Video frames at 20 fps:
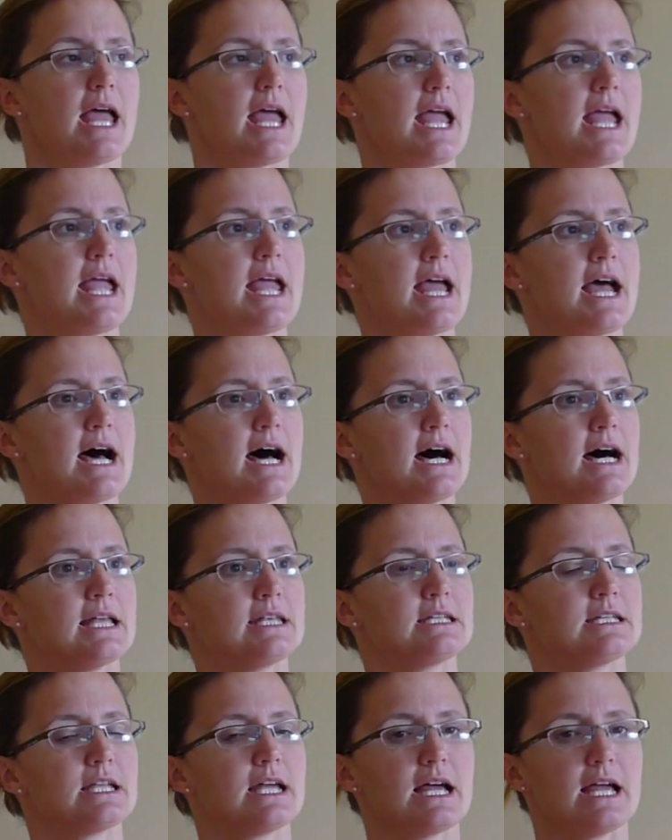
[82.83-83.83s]

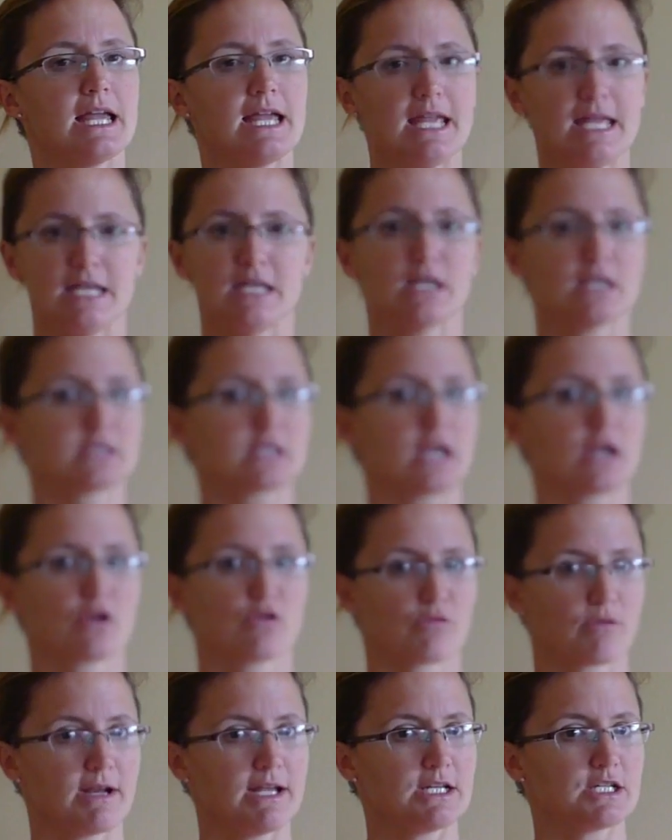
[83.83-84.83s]
and he does a
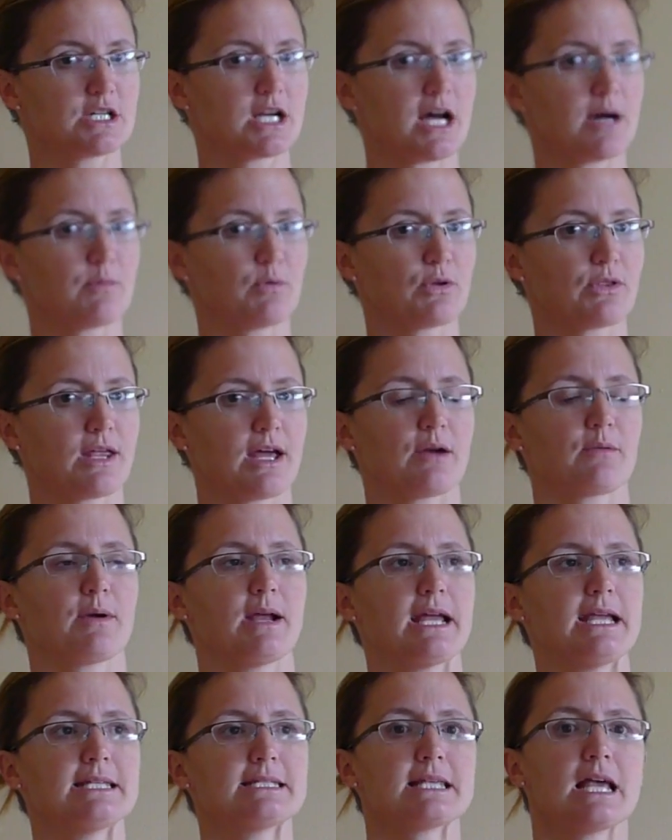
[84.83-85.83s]
great job with that
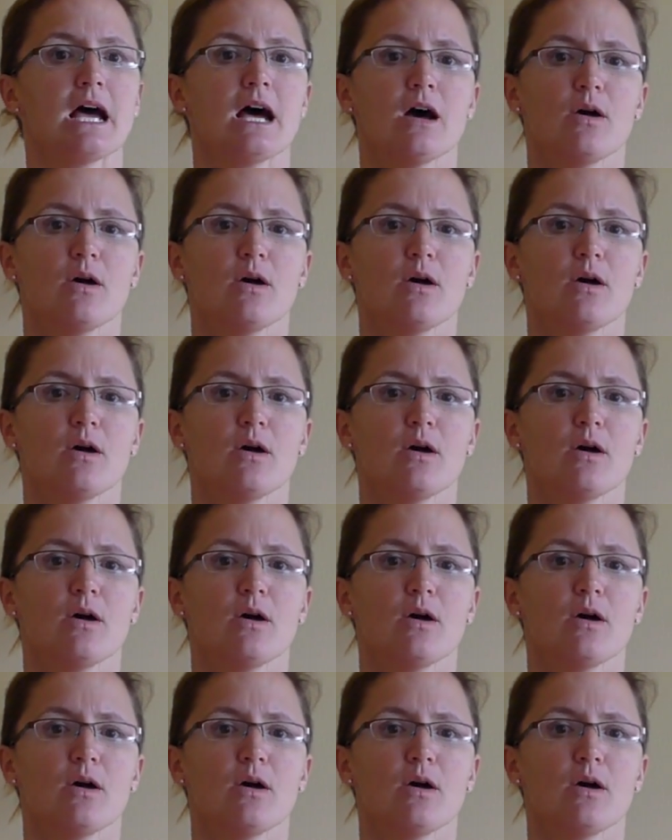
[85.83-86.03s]
race.